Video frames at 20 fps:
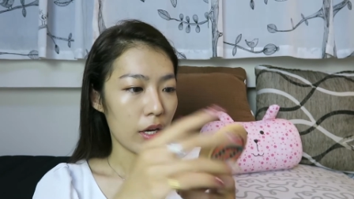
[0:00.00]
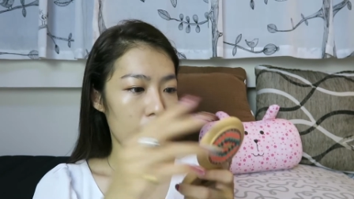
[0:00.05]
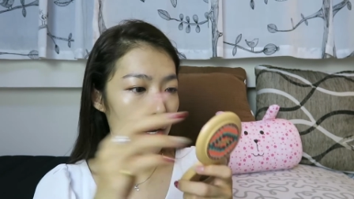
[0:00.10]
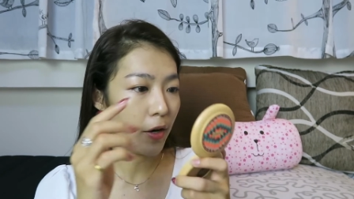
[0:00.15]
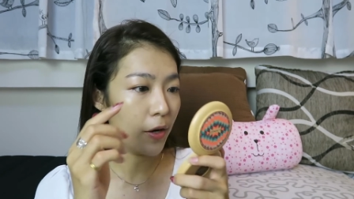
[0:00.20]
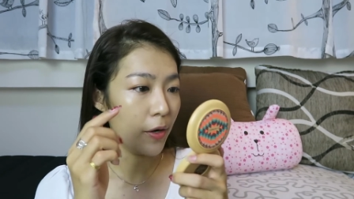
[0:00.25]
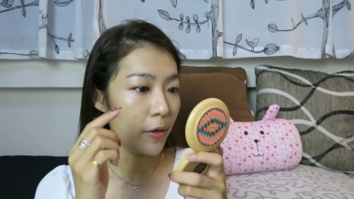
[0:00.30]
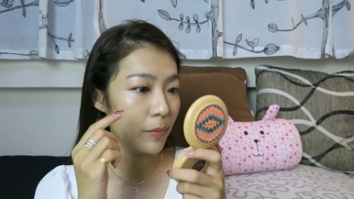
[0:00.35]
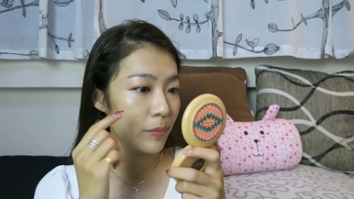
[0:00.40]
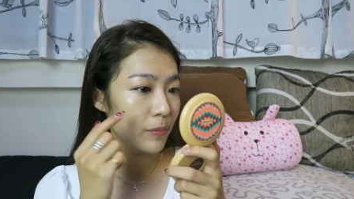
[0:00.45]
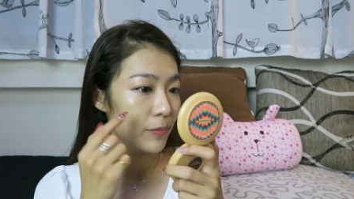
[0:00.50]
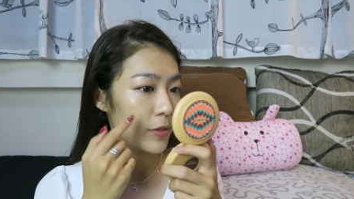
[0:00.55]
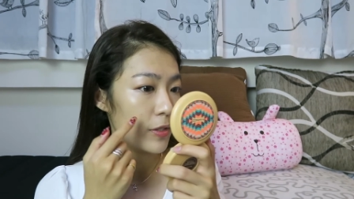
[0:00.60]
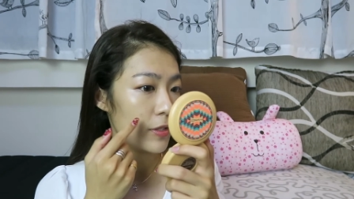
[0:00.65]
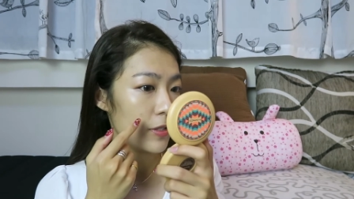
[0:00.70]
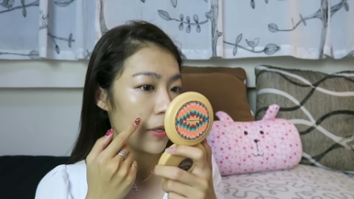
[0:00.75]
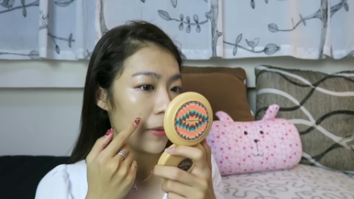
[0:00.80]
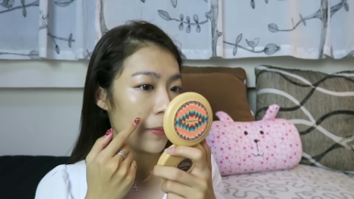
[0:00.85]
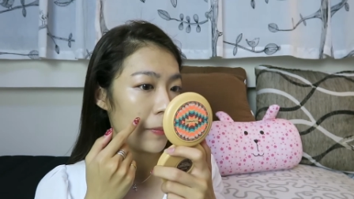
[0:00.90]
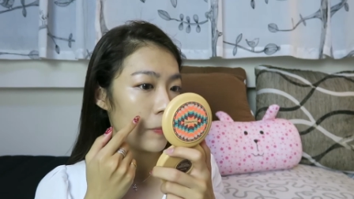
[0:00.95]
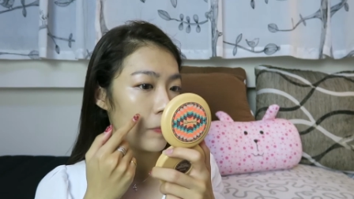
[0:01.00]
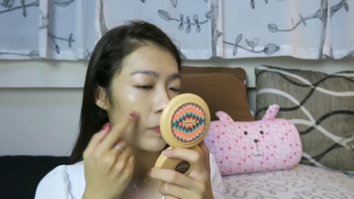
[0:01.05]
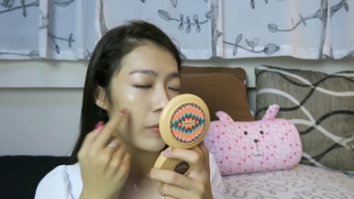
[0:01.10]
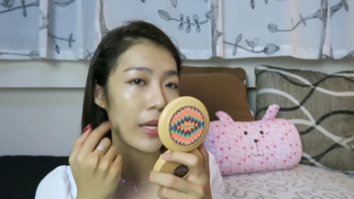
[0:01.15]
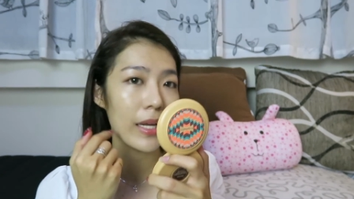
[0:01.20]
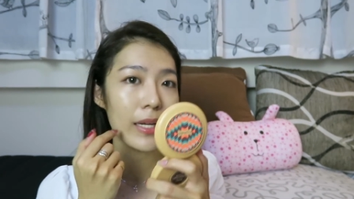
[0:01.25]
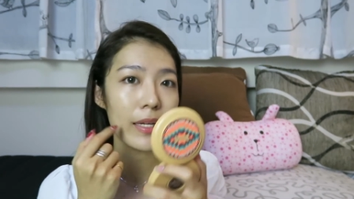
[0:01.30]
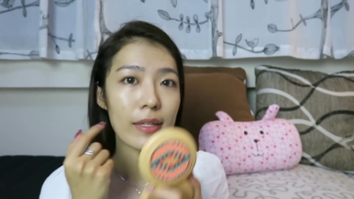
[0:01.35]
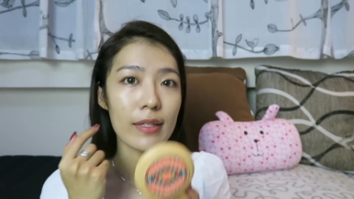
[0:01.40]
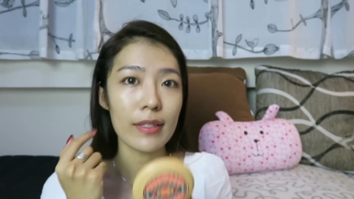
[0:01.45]
some
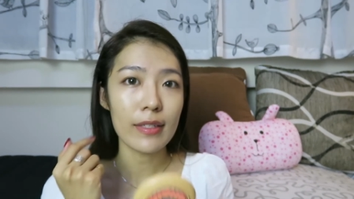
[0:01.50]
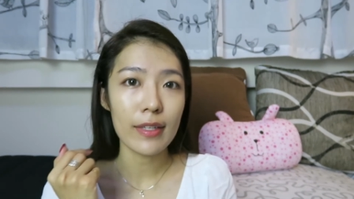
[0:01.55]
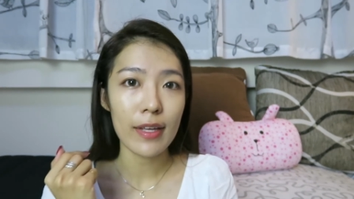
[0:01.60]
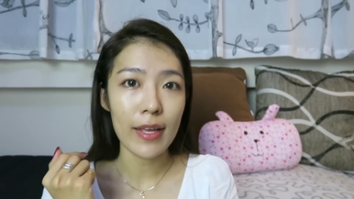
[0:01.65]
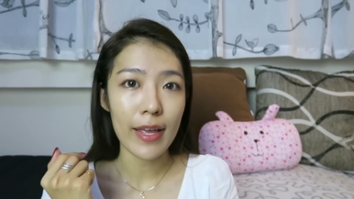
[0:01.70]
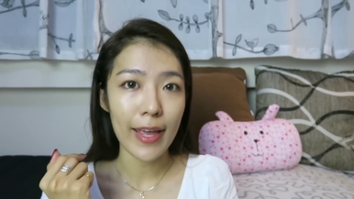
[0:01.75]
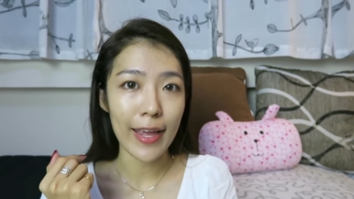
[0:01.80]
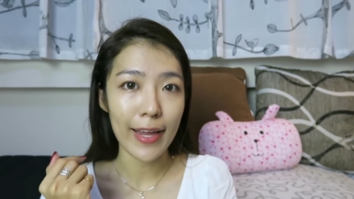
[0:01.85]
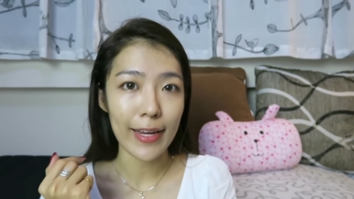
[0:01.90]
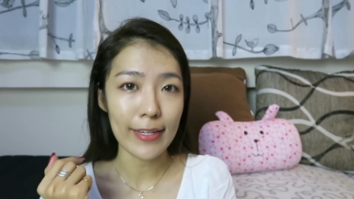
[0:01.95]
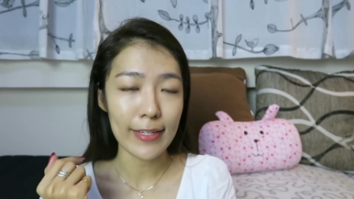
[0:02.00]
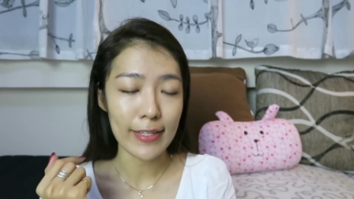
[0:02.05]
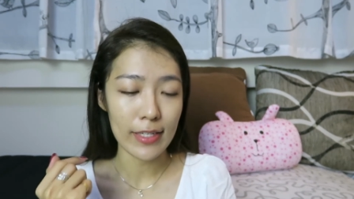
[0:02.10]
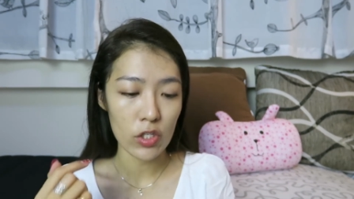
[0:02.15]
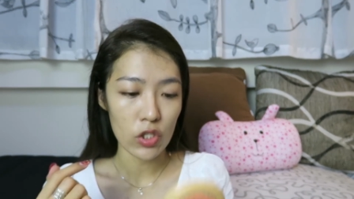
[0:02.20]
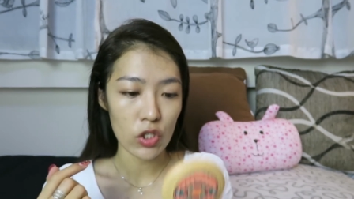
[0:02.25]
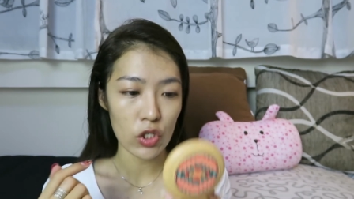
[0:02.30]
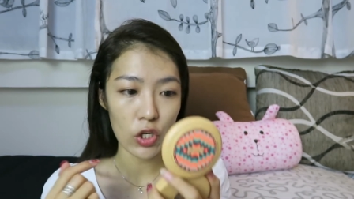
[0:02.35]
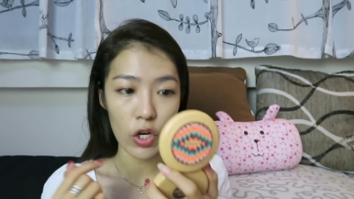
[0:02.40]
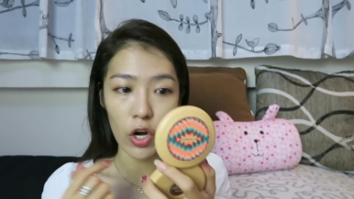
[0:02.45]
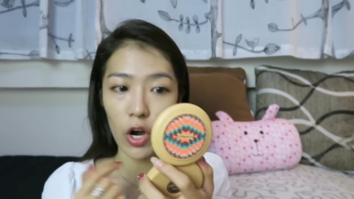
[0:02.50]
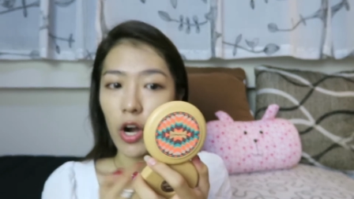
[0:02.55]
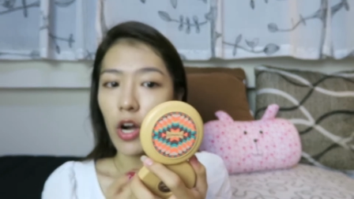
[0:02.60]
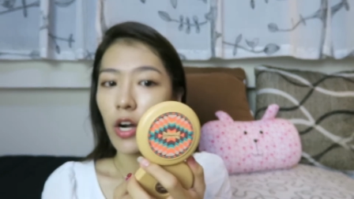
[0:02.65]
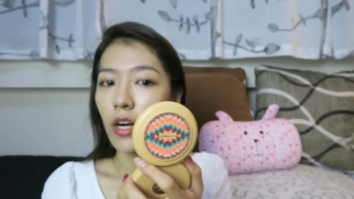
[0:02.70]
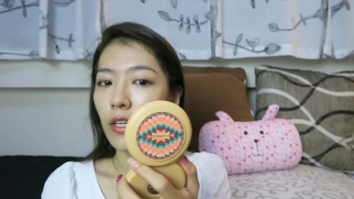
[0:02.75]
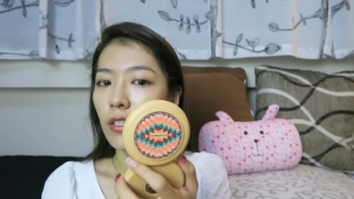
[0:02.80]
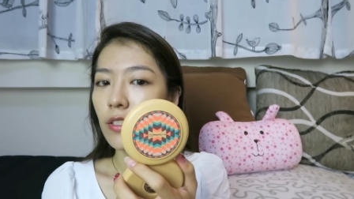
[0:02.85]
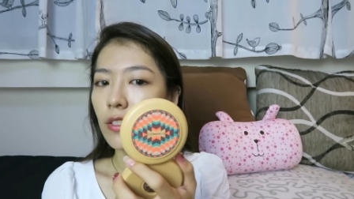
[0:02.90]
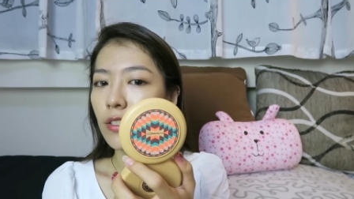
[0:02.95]
like acne
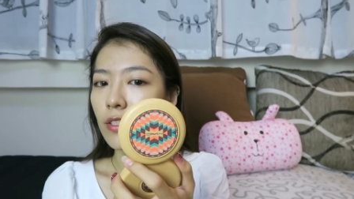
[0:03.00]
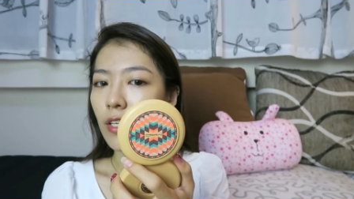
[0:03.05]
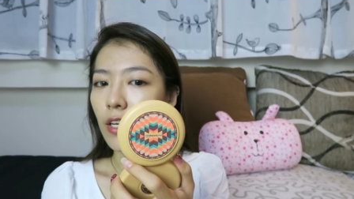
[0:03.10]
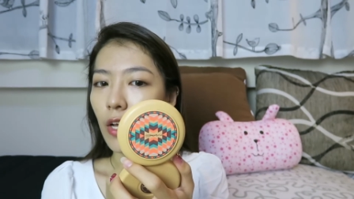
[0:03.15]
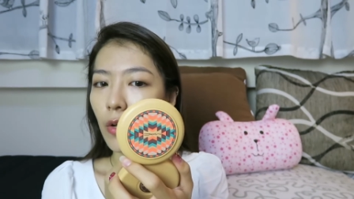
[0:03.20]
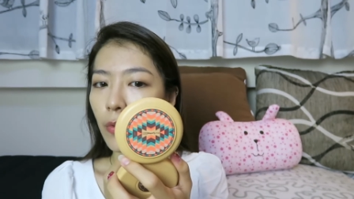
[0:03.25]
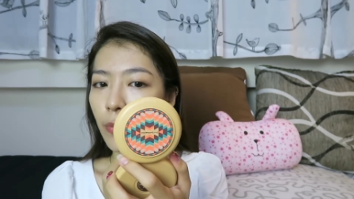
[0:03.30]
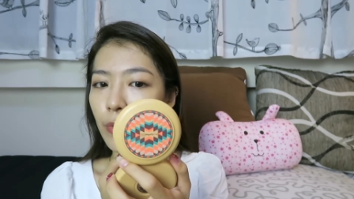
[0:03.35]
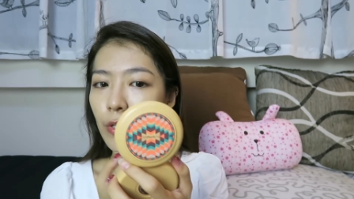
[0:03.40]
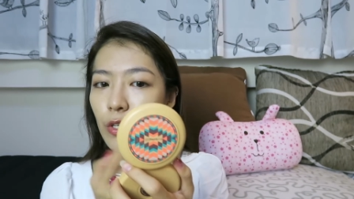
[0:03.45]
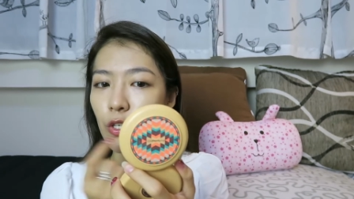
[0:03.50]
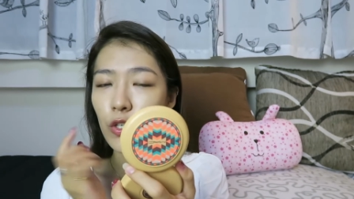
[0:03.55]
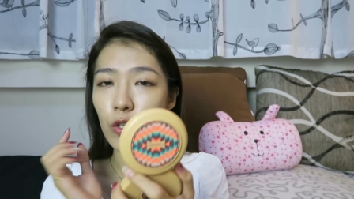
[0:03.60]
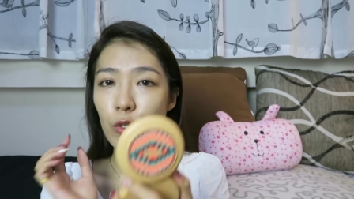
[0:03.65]
scars that I wish